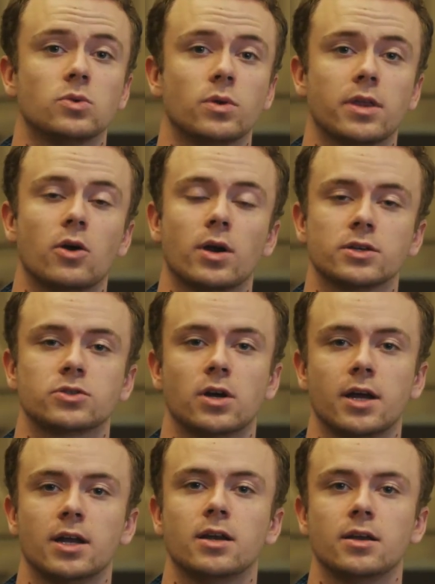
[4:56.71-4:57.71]
with that
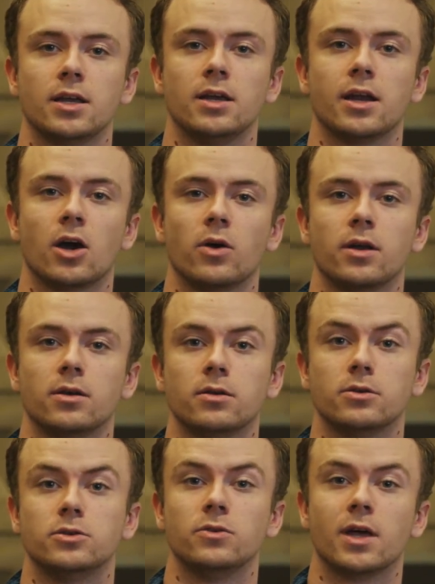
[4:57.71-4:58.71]
restaurant and eat out
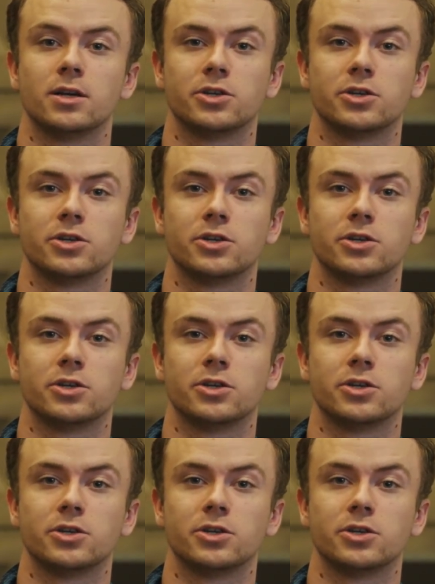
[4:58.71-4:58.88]
and do that